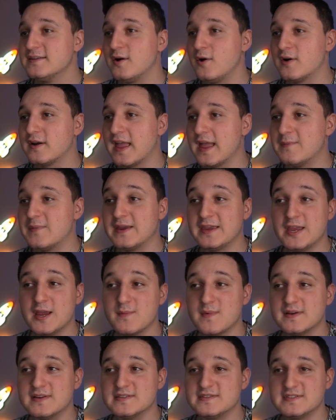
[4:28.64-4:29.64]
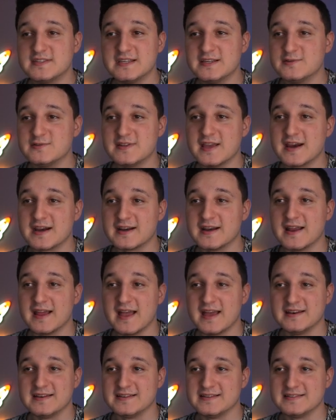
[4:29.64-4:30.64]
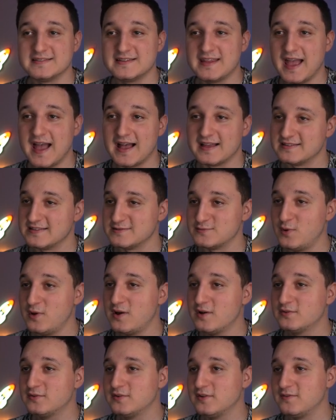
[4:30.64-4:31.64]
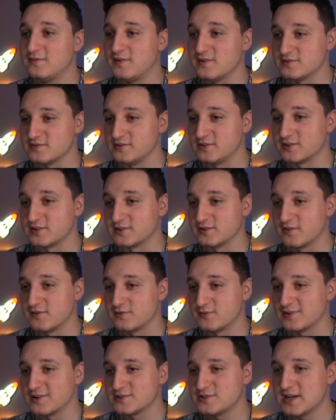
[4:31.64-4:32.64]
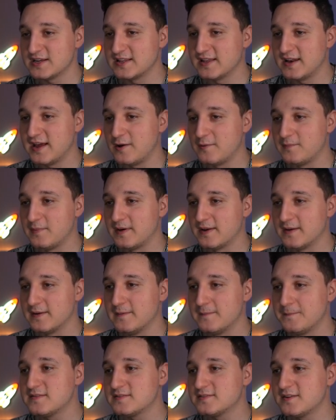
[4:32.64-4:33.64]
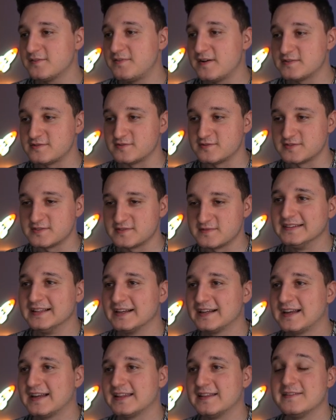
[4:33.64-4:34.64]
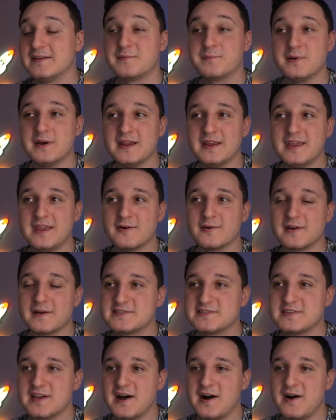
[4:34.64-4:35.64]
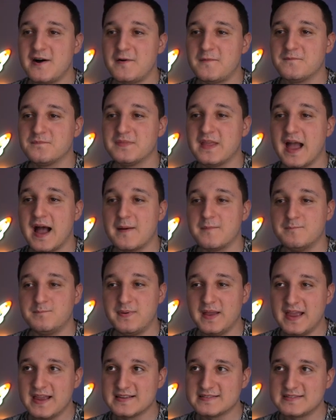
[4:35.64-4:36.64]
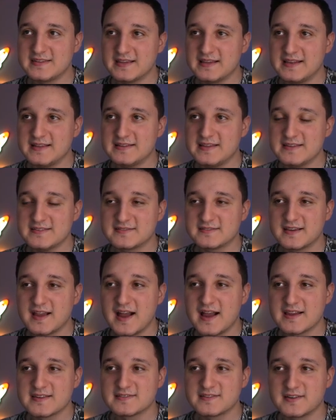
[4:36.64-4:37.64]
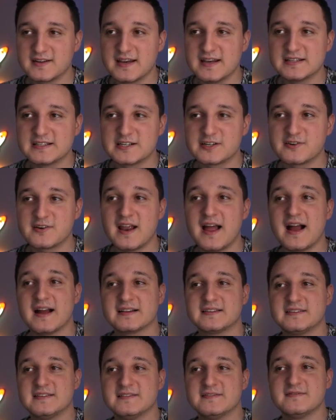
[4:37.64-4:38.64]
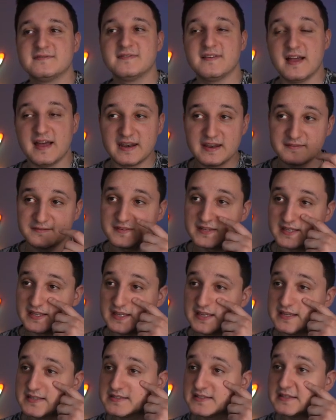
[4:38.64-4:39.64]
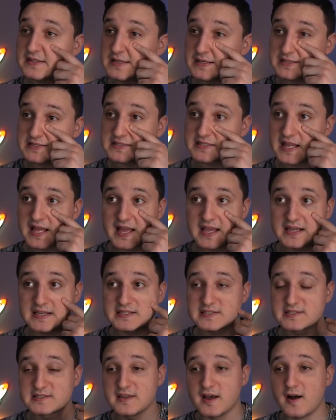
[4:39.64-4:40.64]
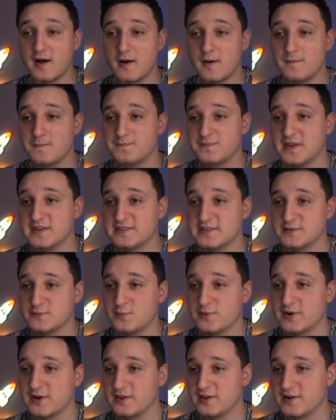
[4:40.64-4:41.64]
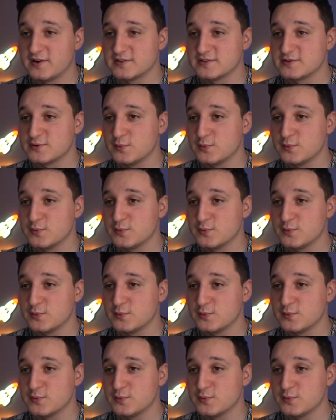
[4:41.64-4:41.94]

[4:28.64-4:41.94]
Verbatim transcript: Okay, my human, see you there." And yeah, it says, "Welcome to the Fuzzle Earth." So we're gonna check that out, but these are the Fuzzles. Look at them, they're pretty cute. So yeah, basically these guys are interactive NFTs, it looks like. So this is what I learned.